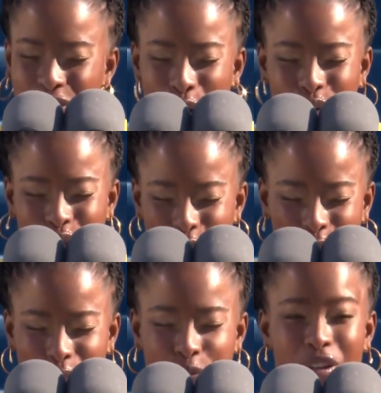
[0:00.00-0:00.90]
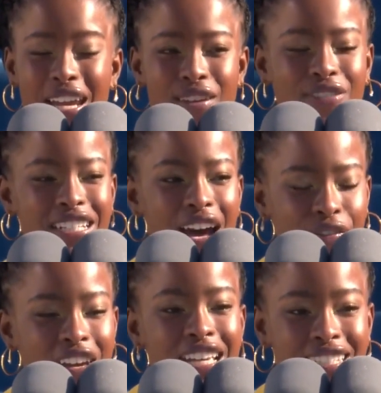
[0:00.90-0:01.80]
if only we're brave
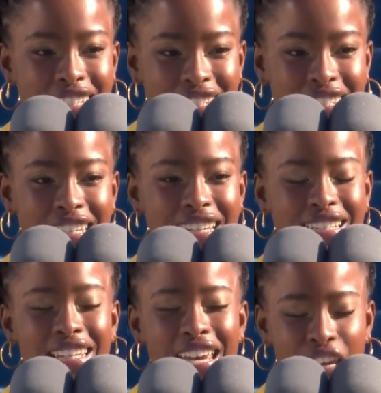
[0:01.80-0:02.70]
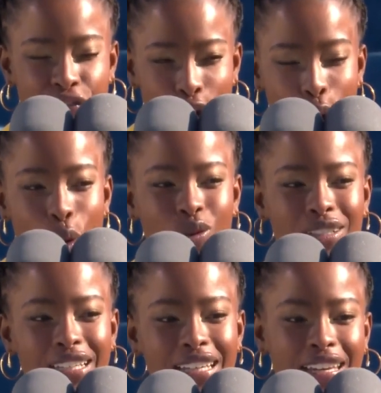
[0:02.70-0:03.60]
enough to see it, if
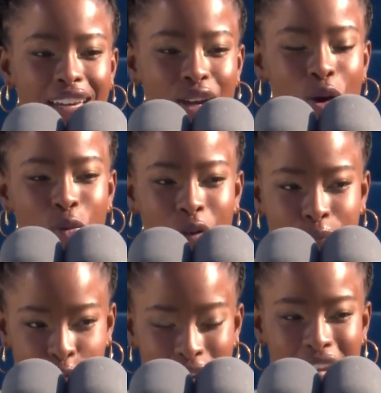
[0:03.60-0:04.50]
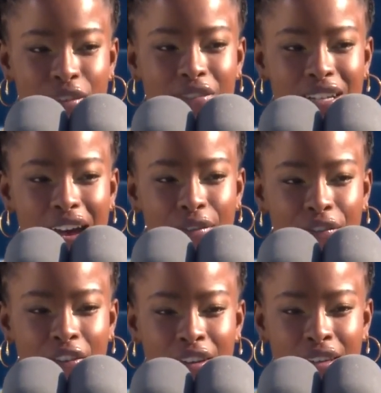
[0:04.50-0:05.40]
only we're brave
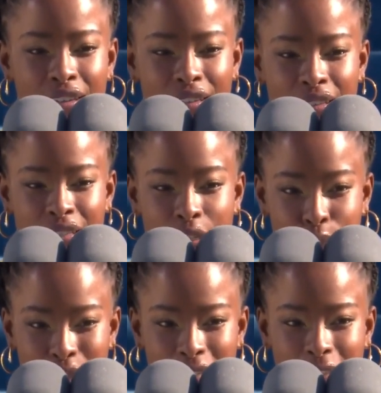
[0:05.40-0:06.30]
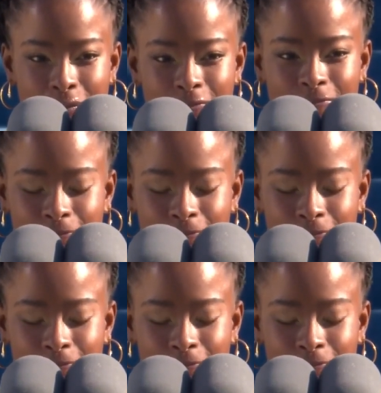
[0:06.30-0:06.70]
enough to be it.